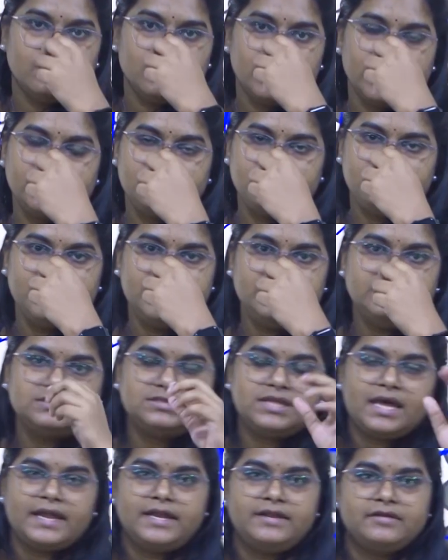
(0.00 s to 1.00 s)
It means
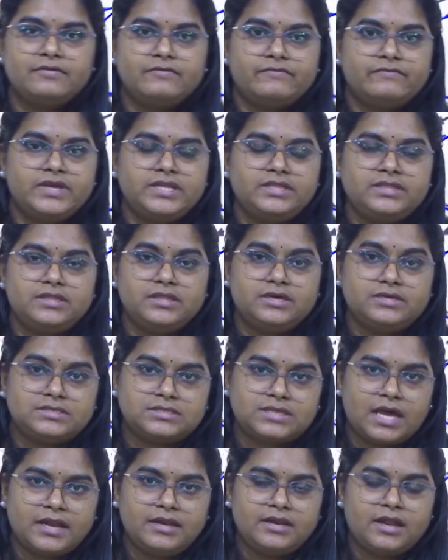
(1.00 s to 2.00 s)
that when the
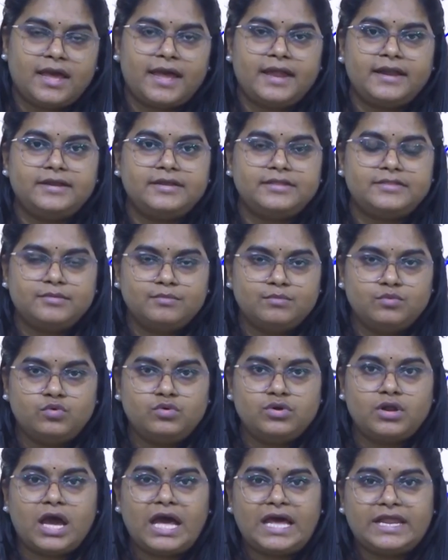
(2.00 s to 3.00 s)
sun and the
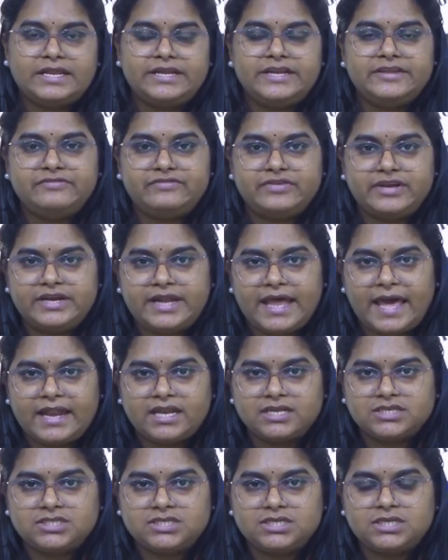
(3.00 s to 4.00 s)
moon are in different
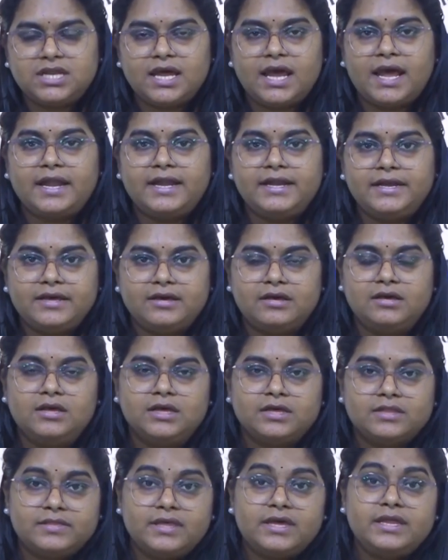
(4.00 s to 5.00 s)
direction and
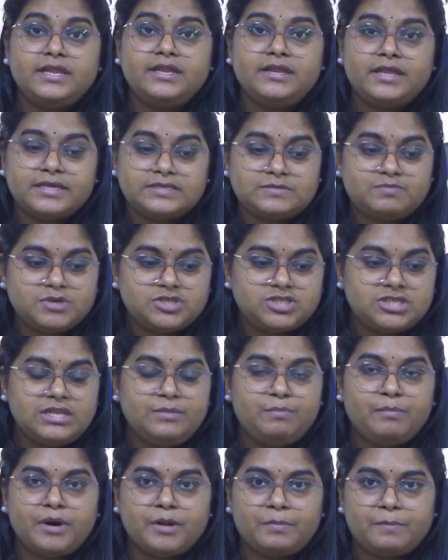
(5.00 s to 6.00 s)
they are in
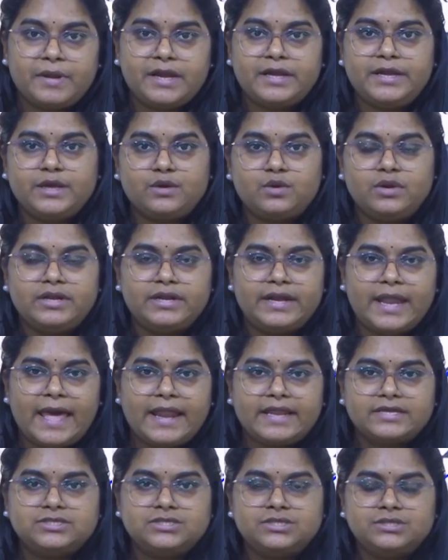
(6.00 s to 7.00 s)
especially perpendicular
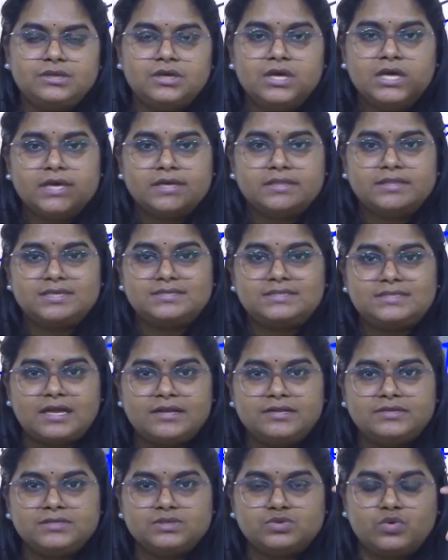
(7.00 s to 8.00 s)
direction, the
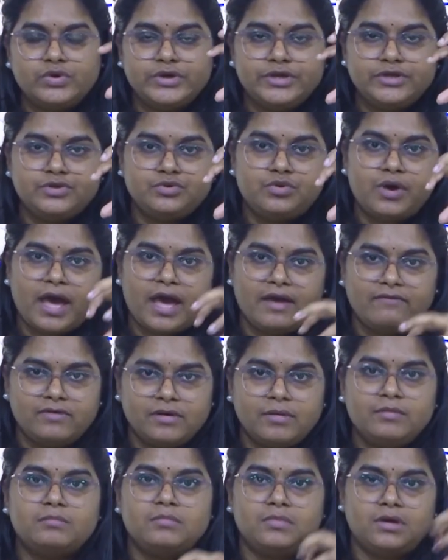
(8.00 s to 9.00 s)
sun is going to have
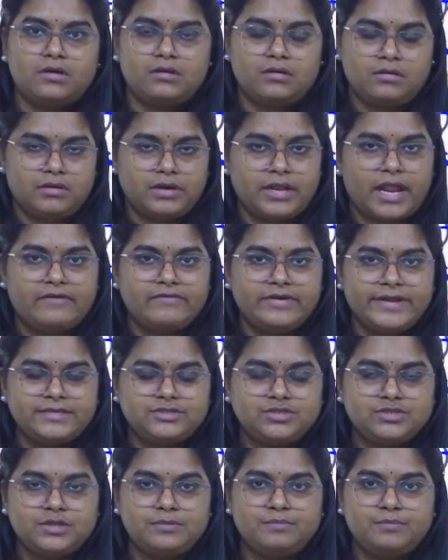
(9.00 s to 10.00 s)
a
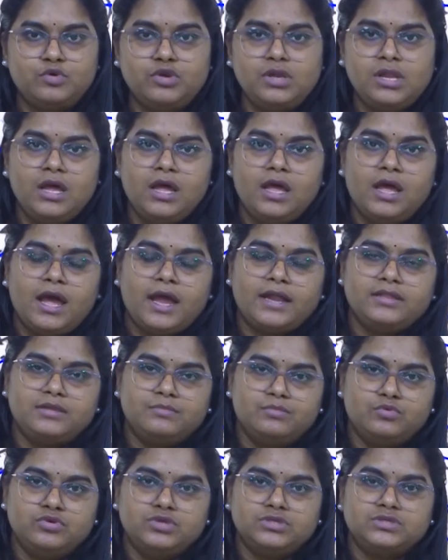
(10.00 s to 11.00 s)
gravitational pull and the
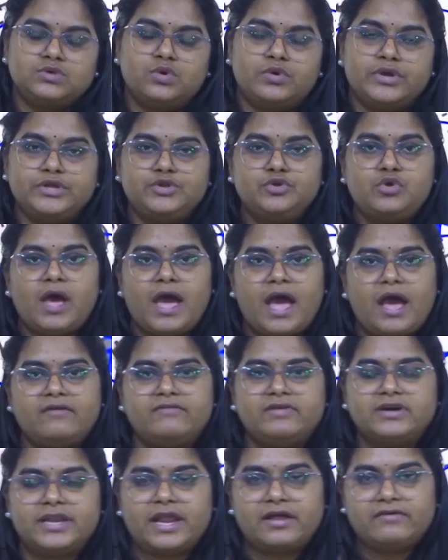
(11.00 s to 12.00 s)
moon is going to have
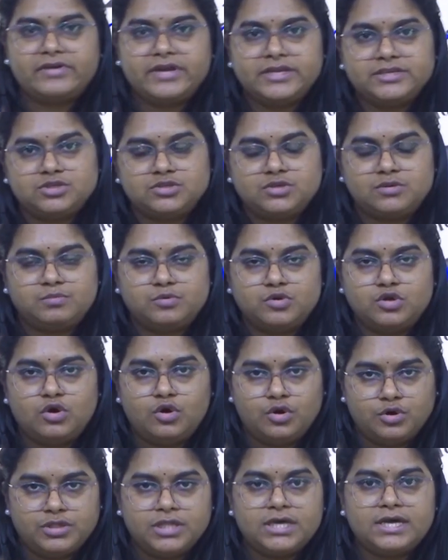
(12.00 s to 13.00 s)
a gravitational pull
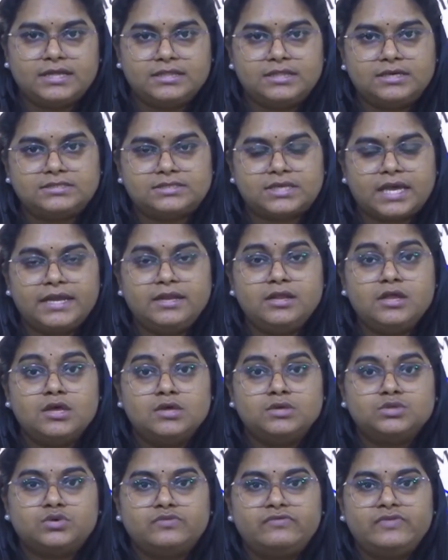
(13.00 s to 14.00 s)
on the other side.
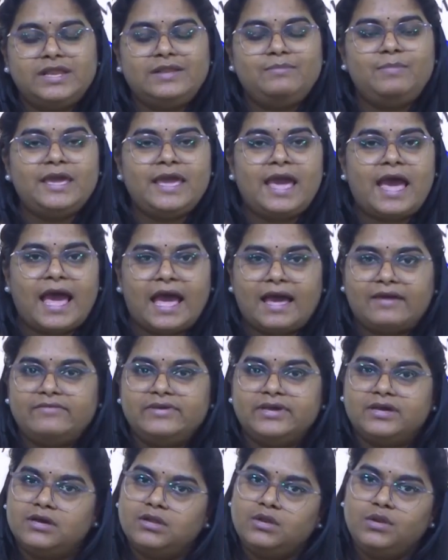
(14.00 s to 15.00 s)
So we'll be
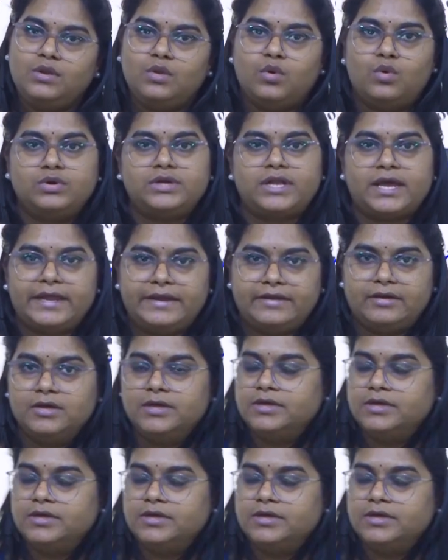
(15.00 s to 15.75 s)
having a low tide.